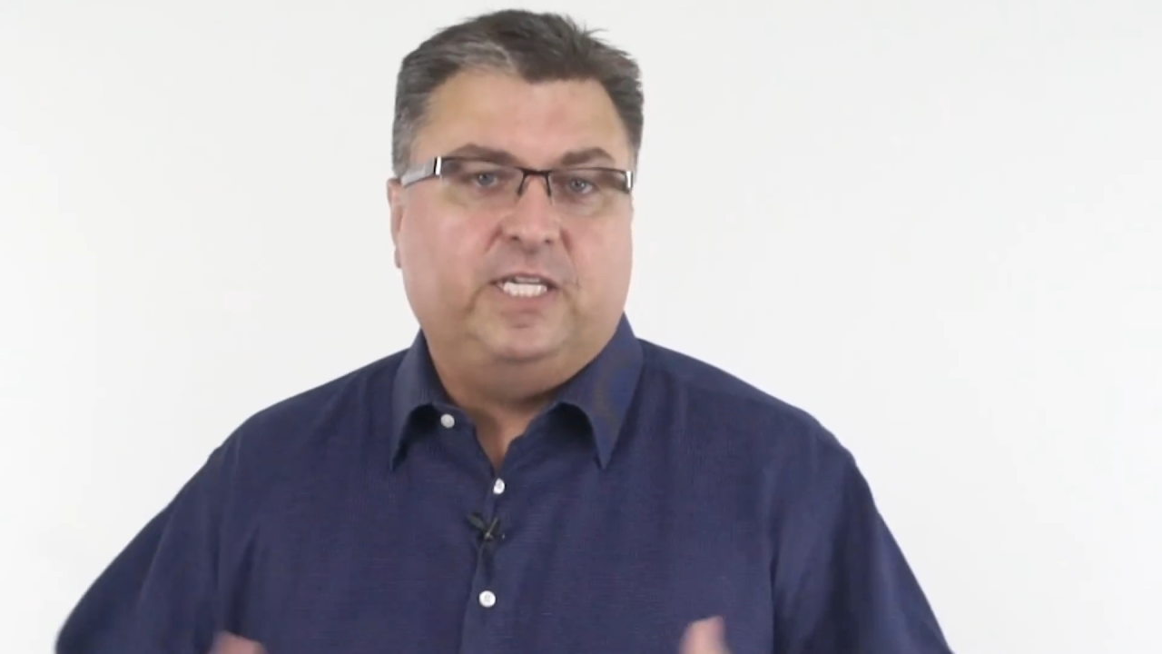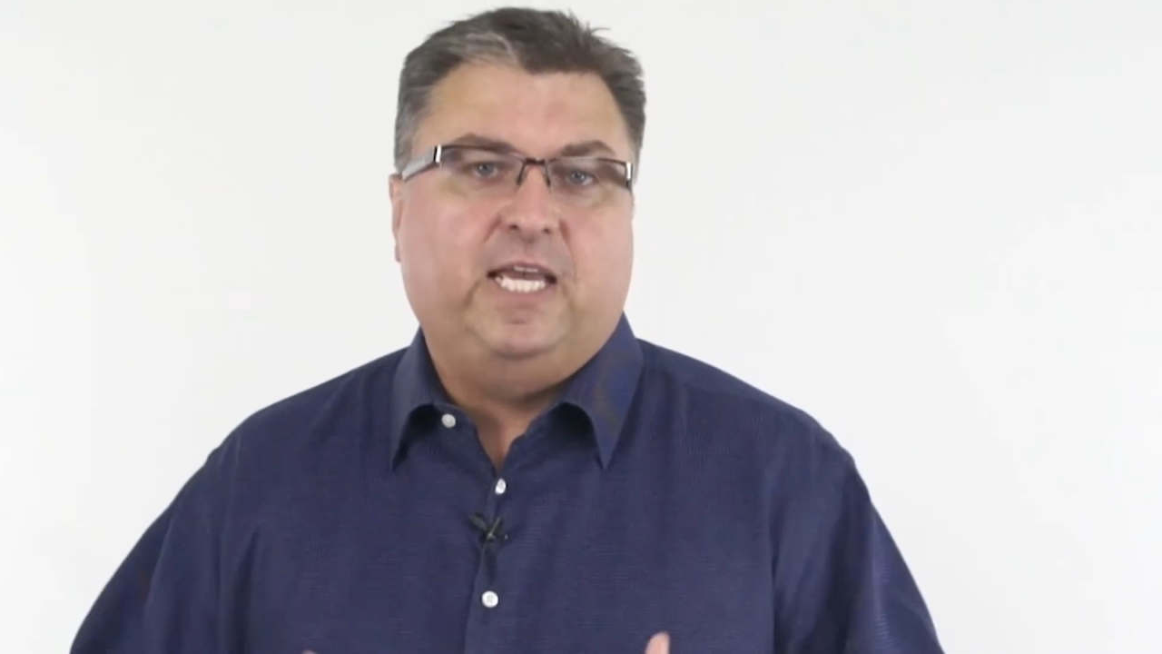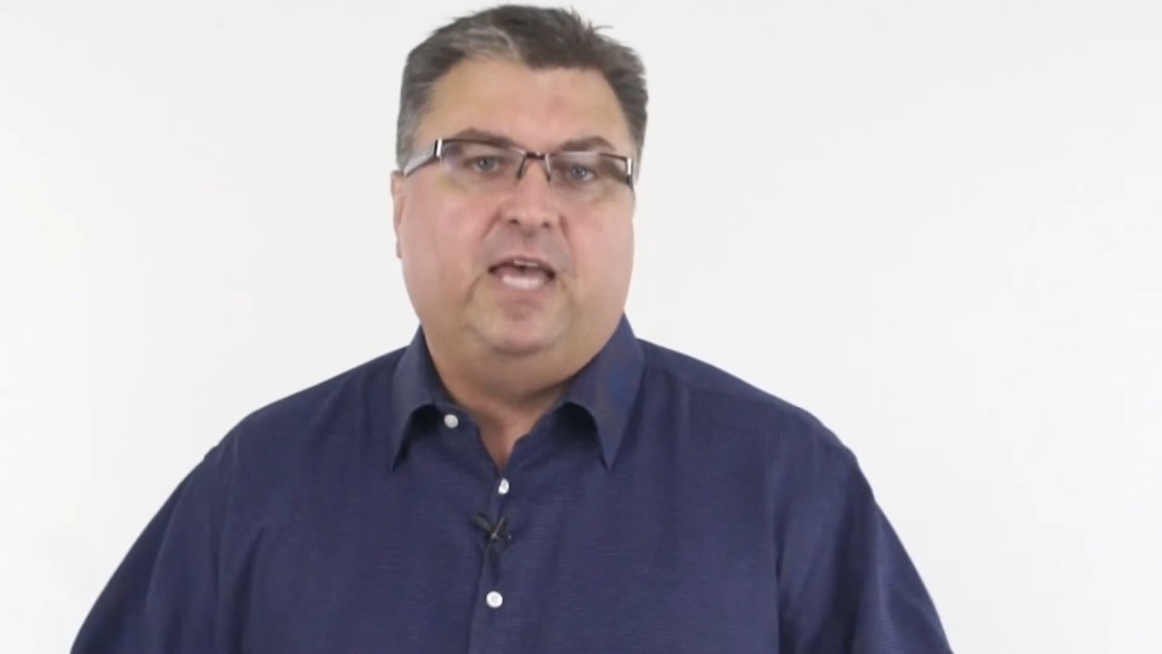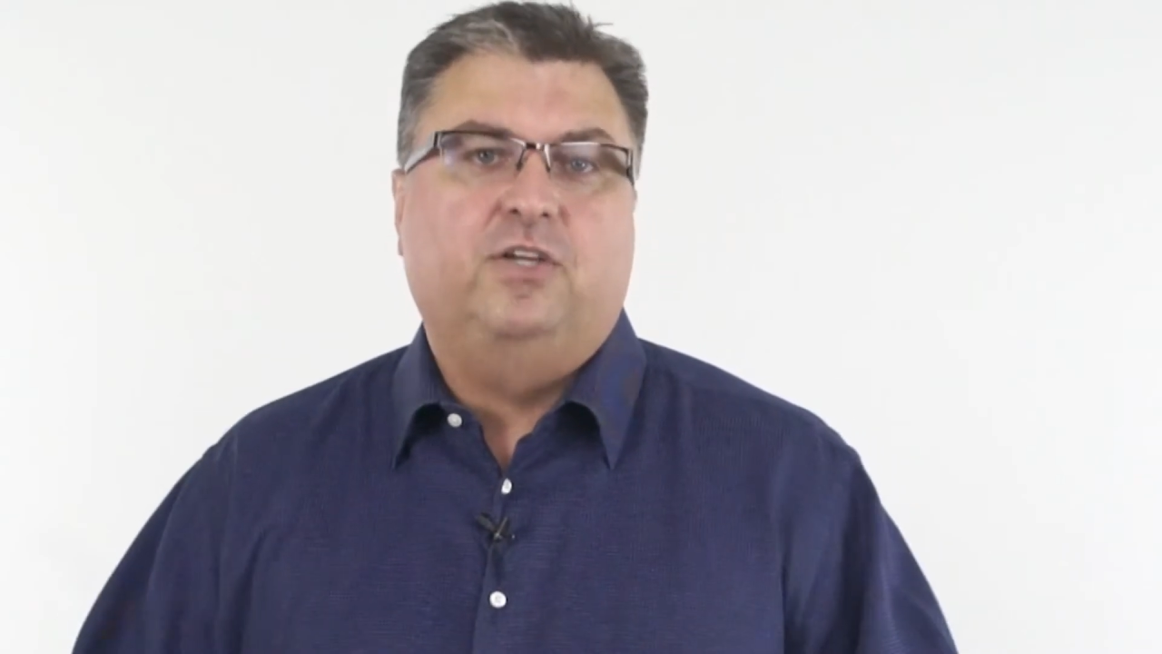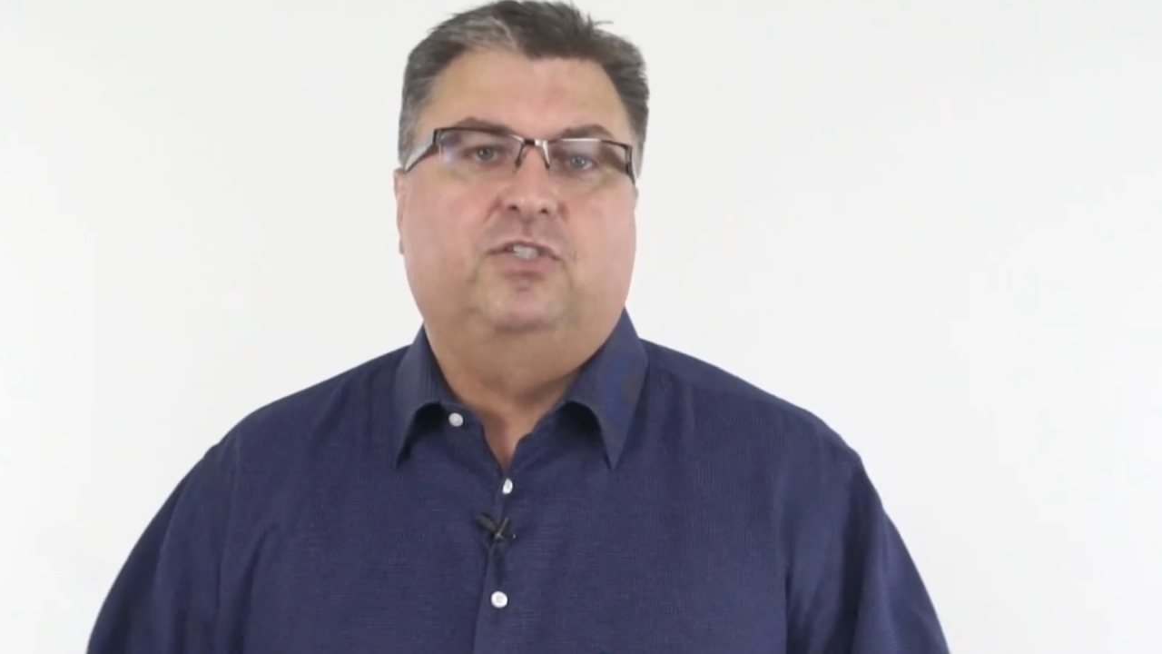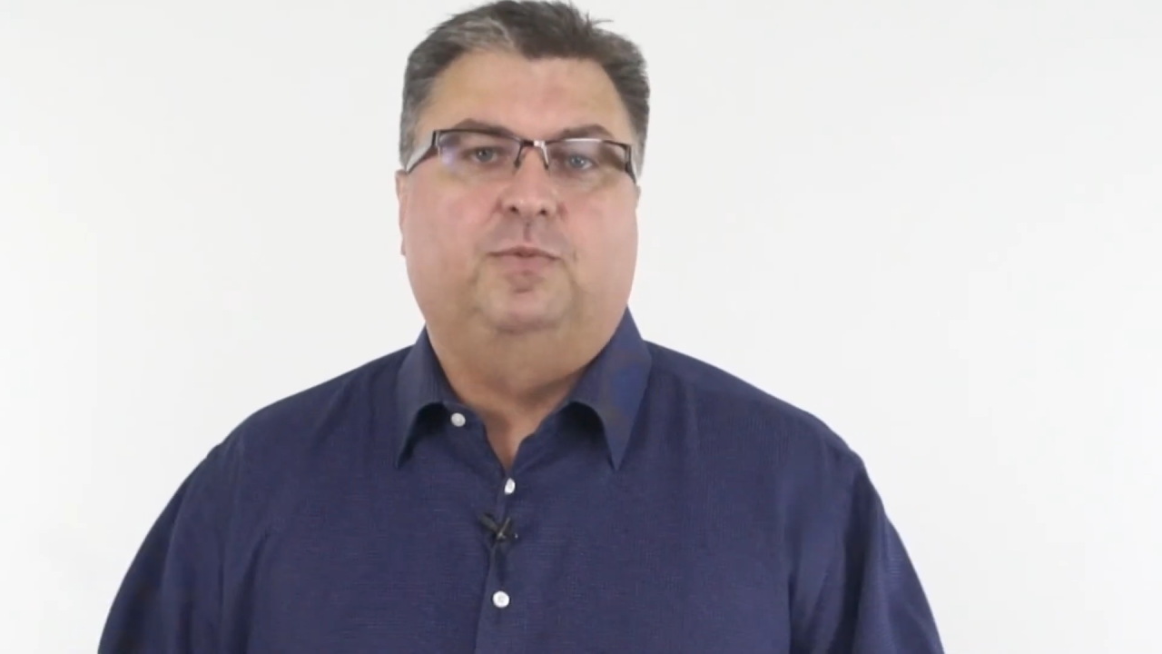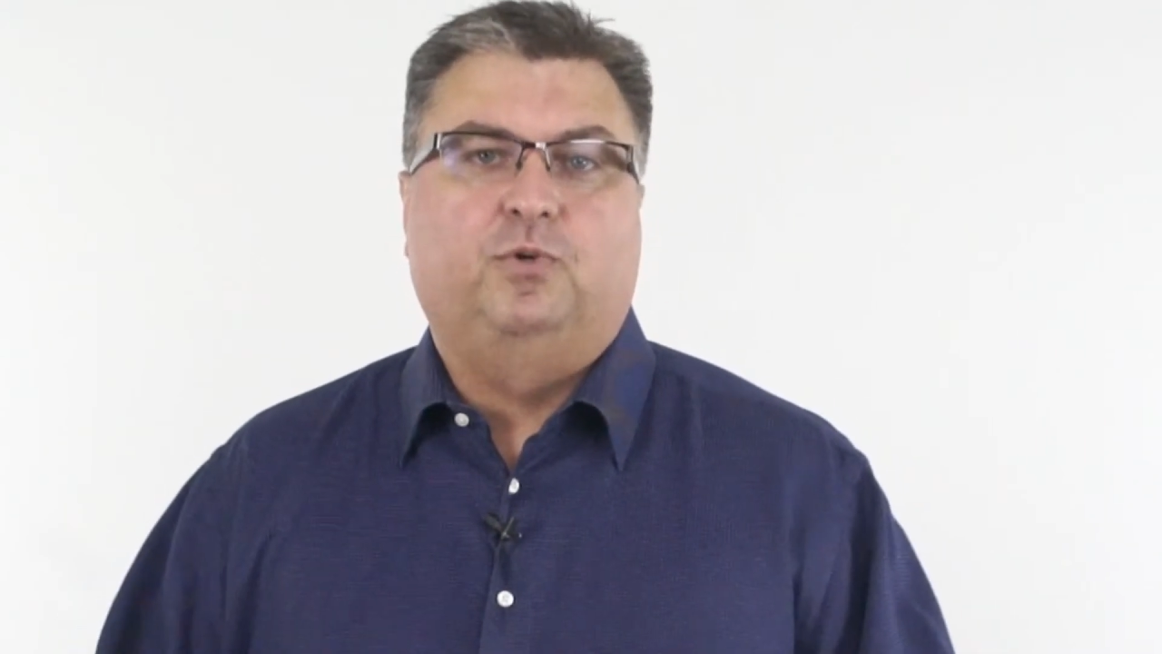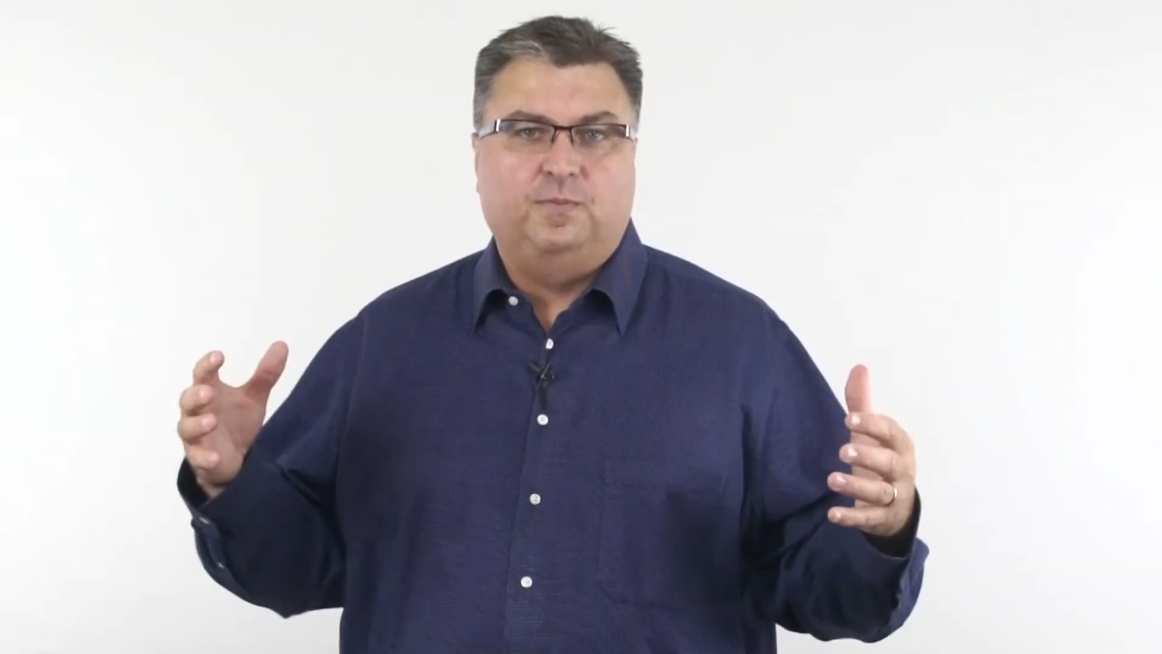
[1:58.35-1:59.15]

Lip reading: together some